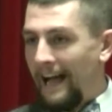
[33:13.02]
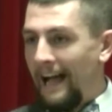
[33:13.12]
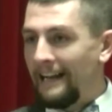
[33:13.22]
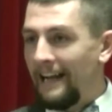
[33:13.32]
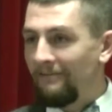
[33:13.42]

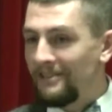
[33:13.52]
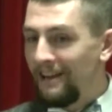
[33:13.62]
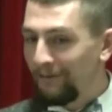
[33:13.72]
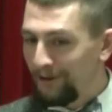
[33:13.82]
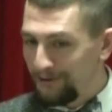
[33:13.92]
And I have
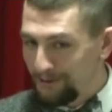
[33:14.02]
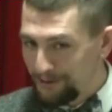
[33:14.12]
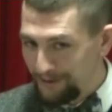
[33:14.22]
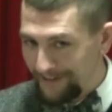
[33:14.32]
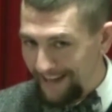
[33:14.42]
never
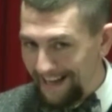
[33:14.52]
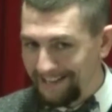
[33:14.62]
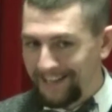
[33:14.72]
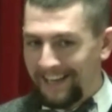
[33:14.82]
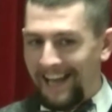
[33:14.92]
understood that.